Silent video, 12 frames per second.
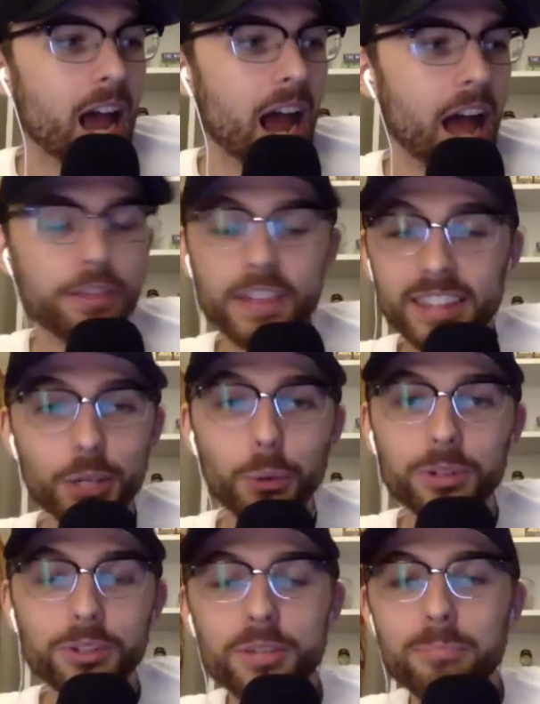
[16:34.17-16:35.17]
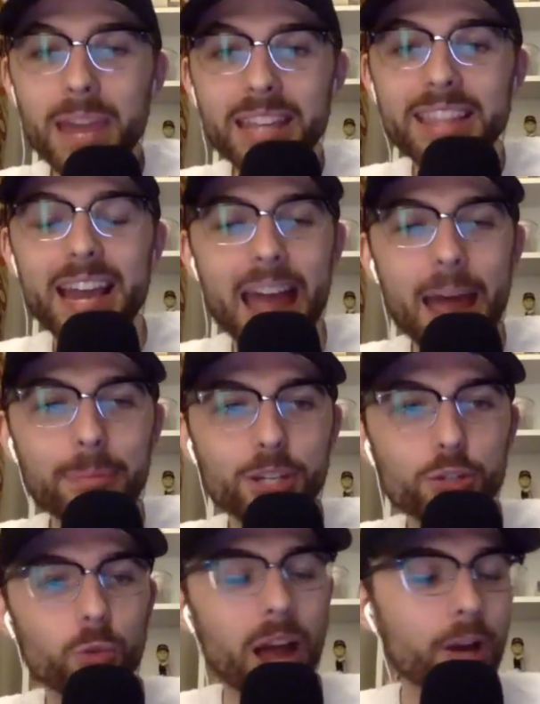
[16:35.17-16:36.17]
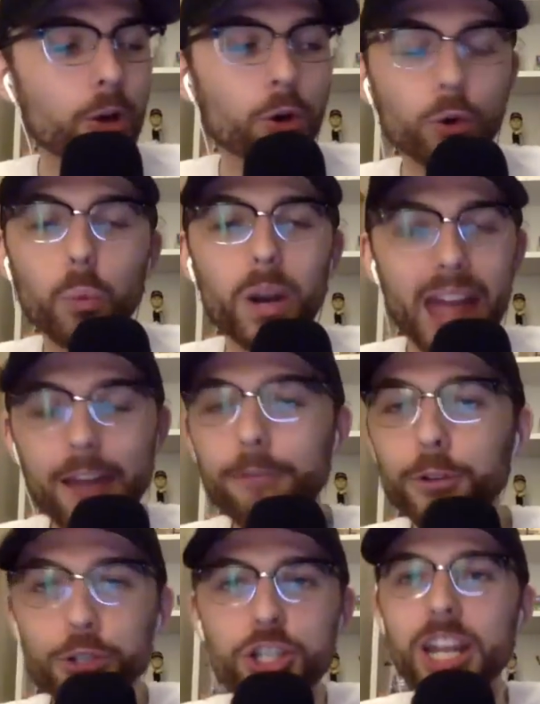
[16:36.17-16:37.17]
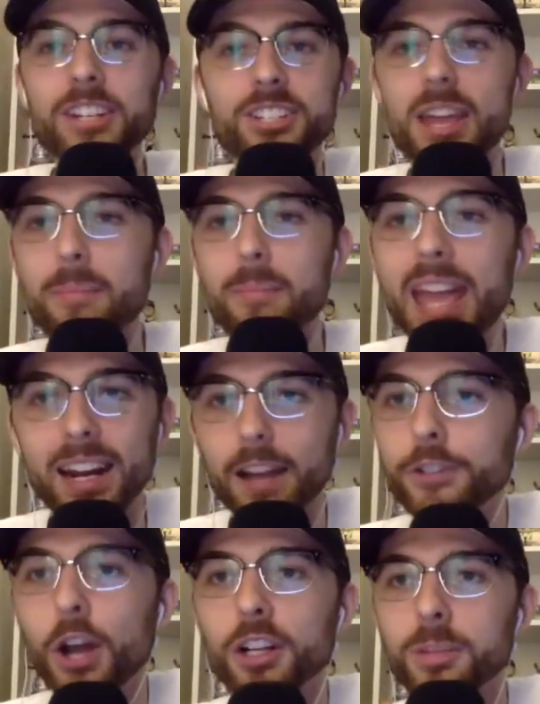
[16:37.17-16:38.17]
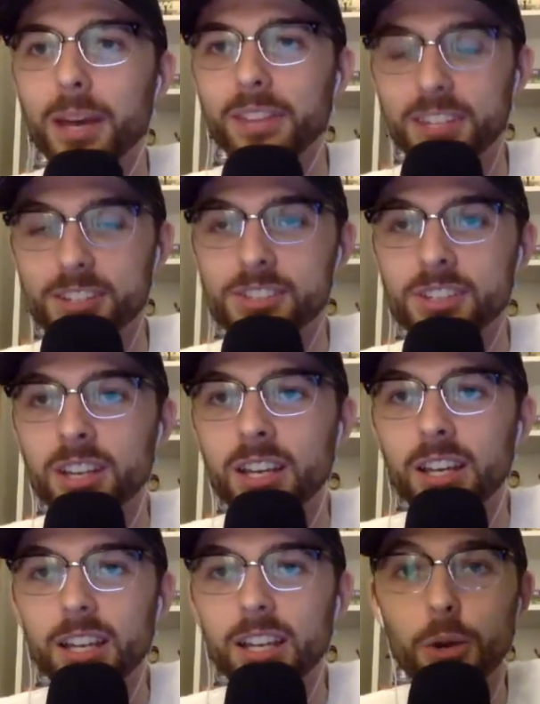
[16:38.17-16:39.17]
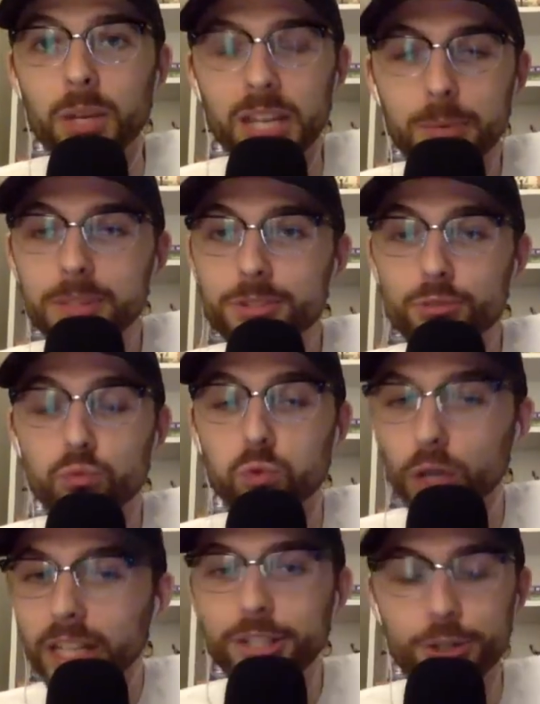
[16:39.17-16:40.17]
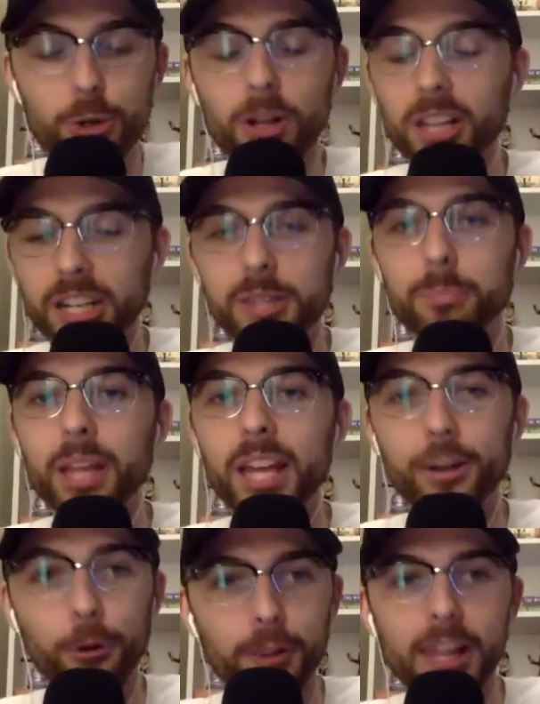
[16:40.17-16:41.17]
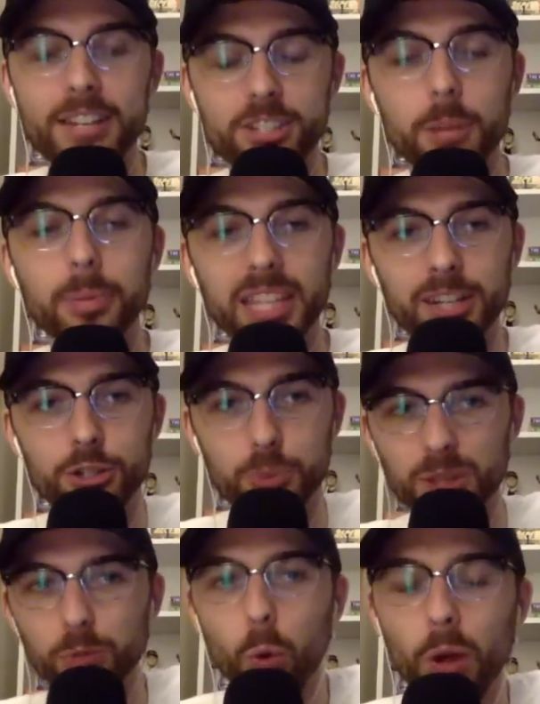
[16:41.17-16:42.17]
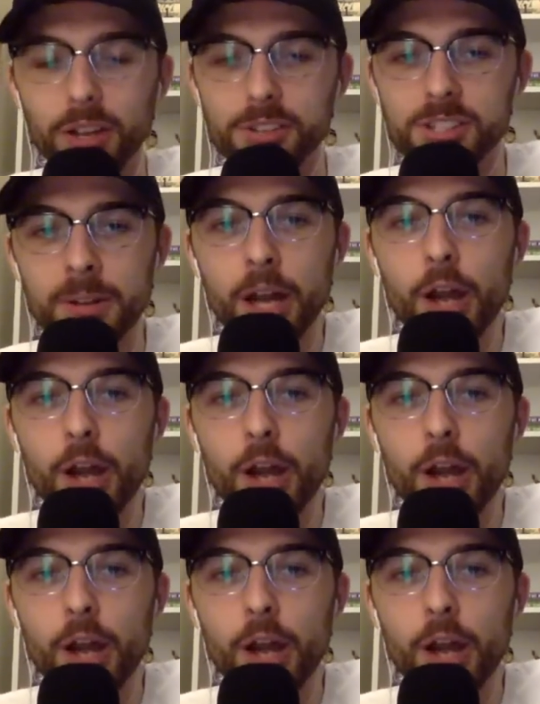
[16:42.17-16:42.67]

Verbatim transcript: I think the Orioles could make that happen because Ryan O'Hearn, whatever change they made, and I've talked about this, you know, he was really struggling at the plate over the last couple of years with the Royals.